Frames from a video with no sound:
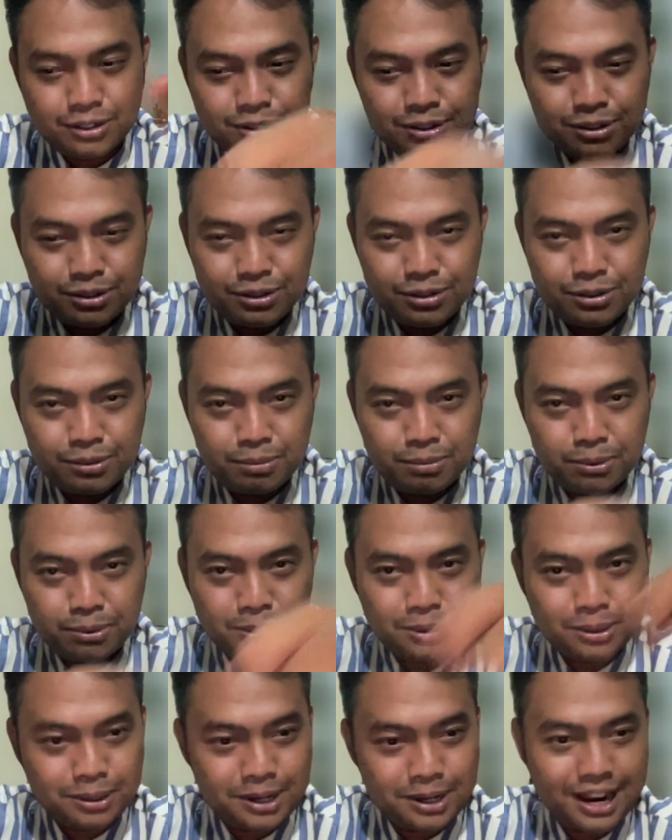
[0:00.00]
you put
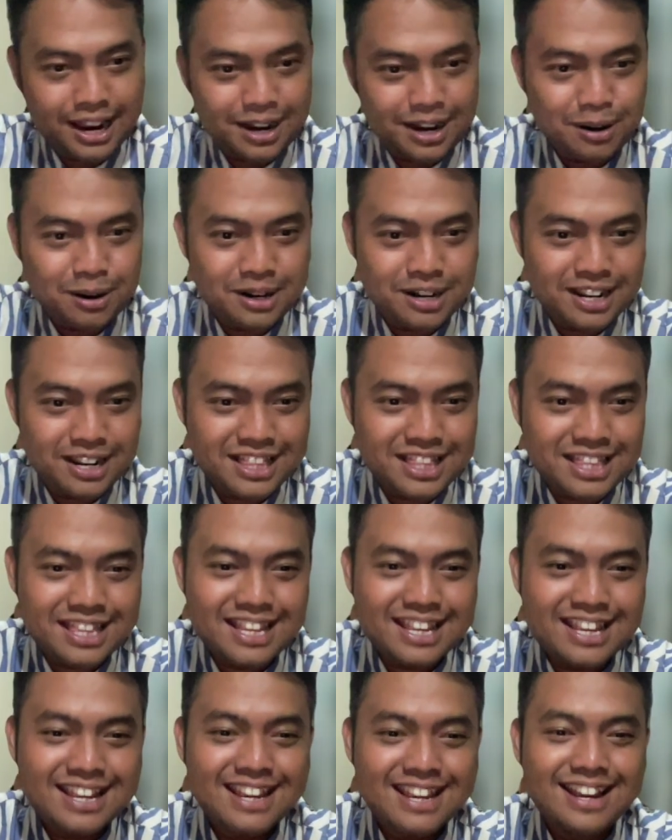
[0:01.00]
your hand on it,
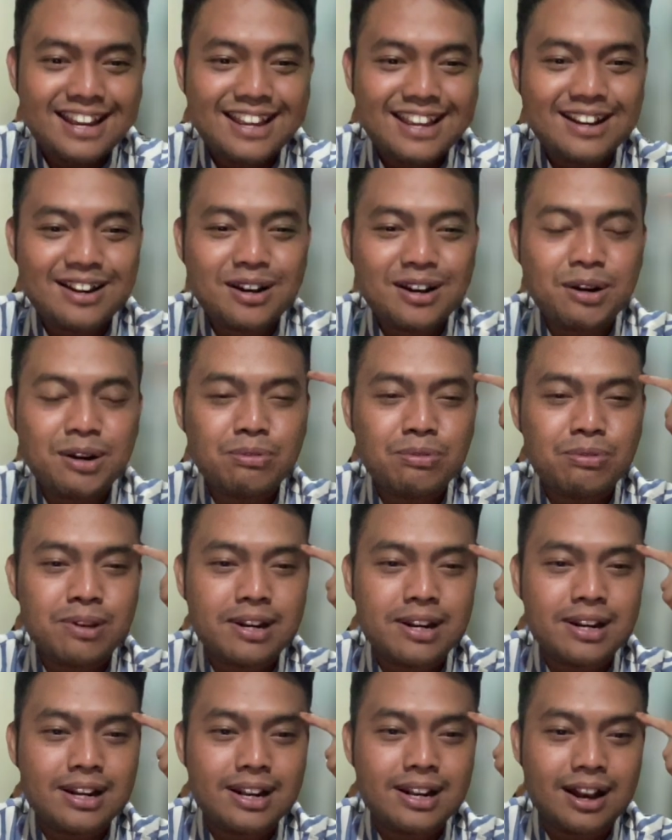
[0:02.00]
you're gonna
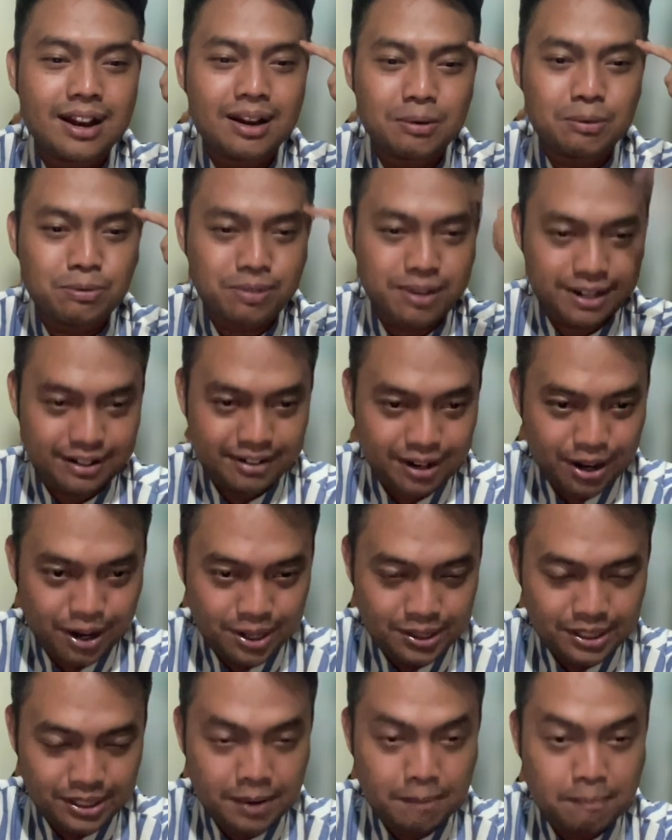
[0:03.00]
feel very
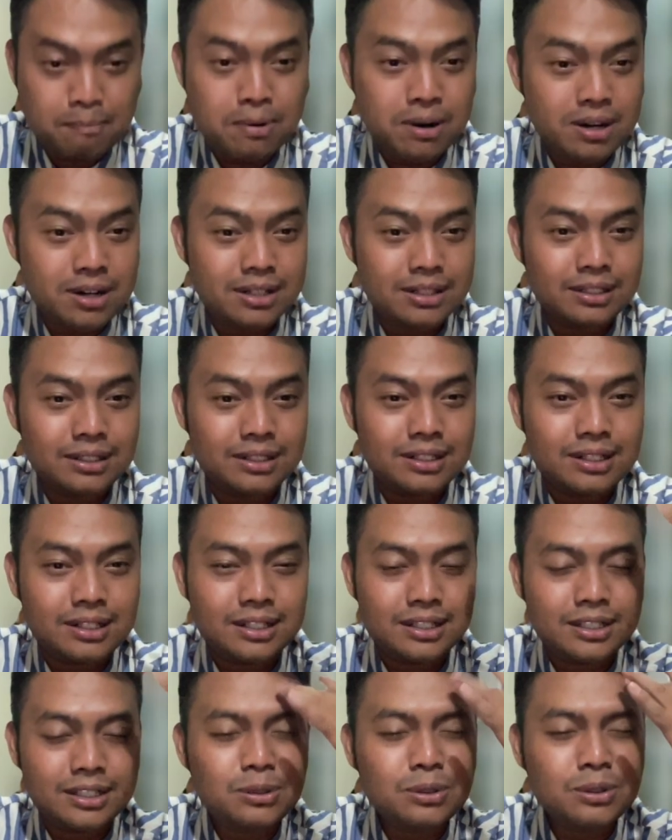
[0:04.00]
hot and burn.
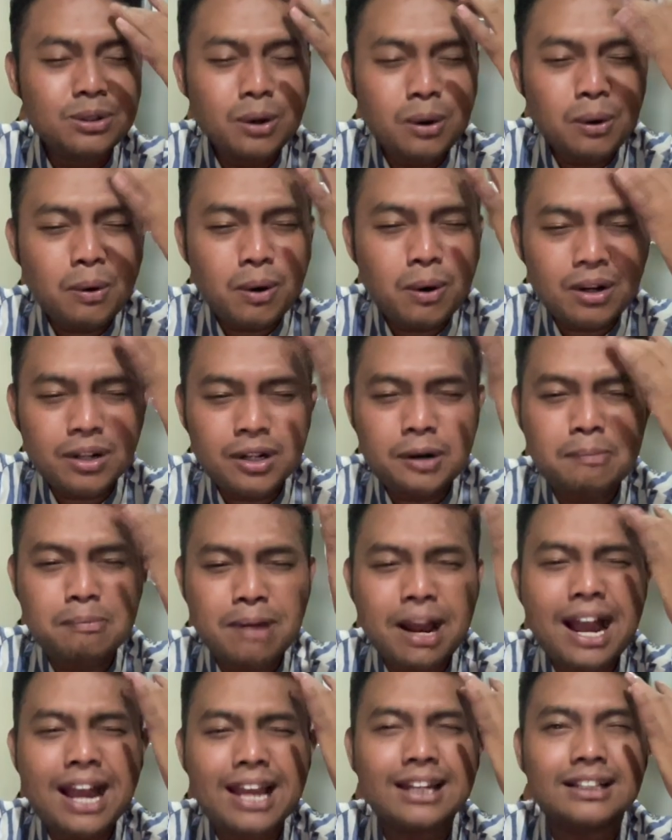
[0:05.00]
You know on your
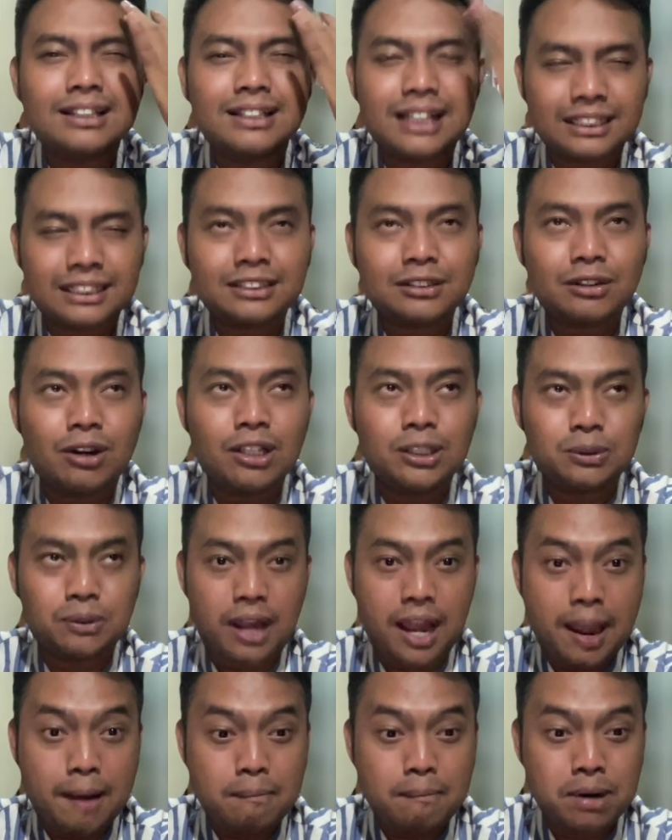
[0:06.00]
mind that's going to
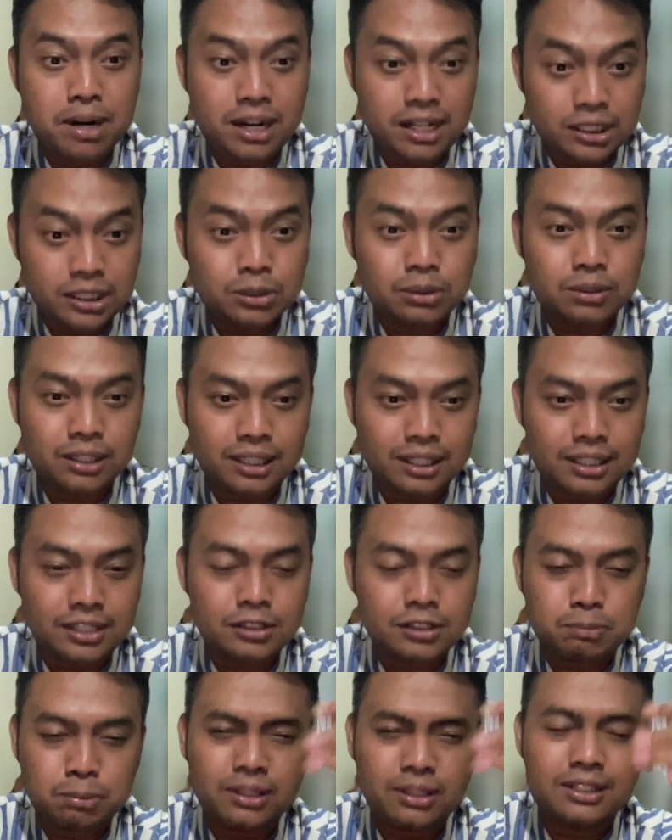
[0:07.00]
happen naturally,
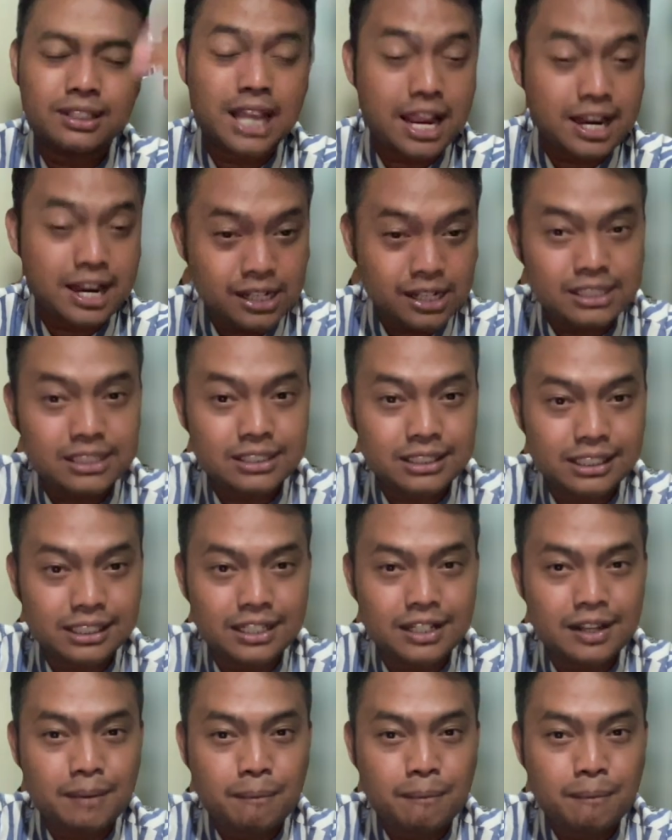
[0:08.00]
spontaneously.